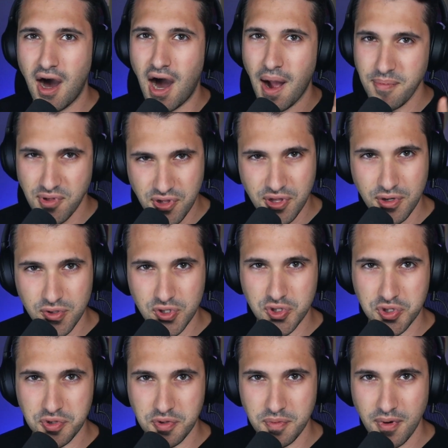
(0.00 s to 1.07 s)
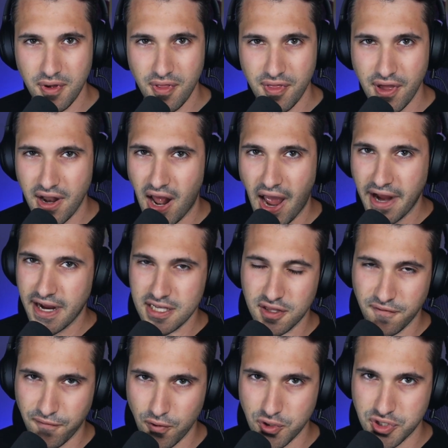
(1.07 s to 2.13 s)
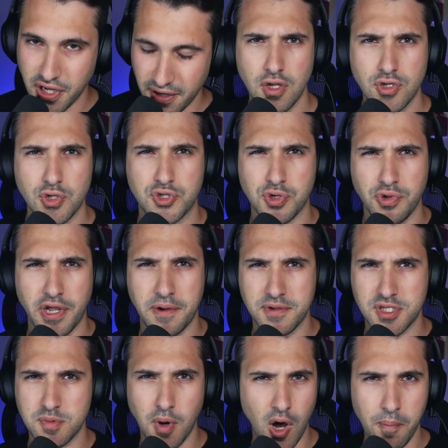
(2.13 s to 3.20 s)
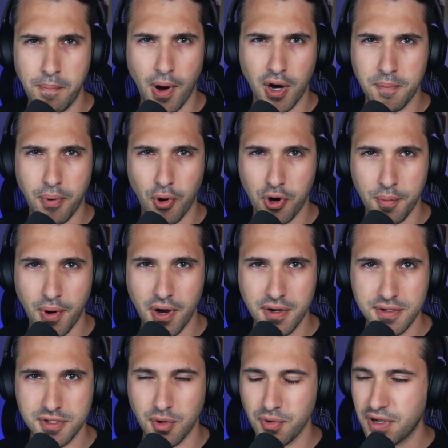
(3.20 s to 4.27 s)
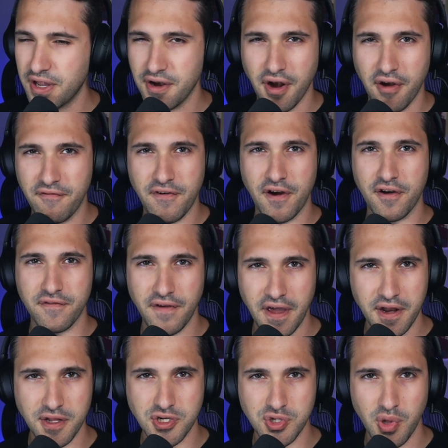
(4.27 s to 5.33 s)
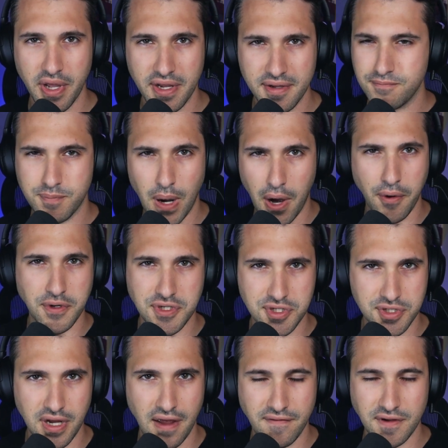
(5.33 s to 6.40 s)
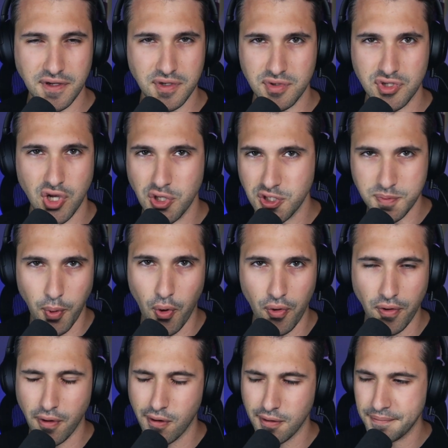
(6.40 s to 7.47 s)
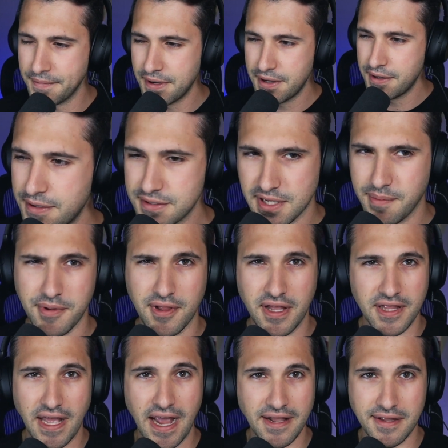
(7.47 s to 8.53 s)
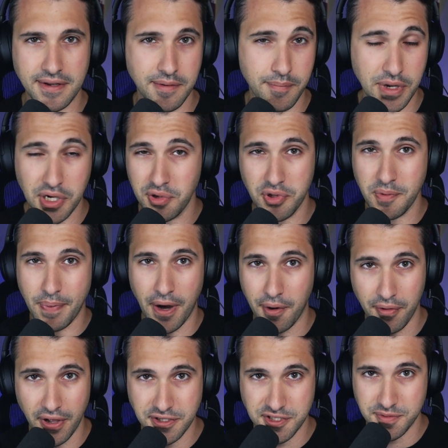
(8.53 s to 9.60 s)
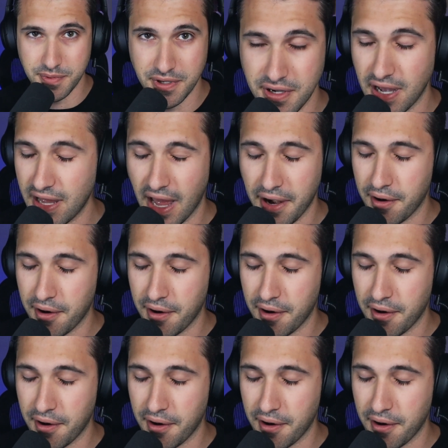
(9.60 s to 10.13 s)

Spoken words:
I'm just going to assume that I get the first hit. Just so like small bug Pokemon don't get an unfair advantage, like Paris having Stun Spore or something like that that immediately paralyzes me, I don't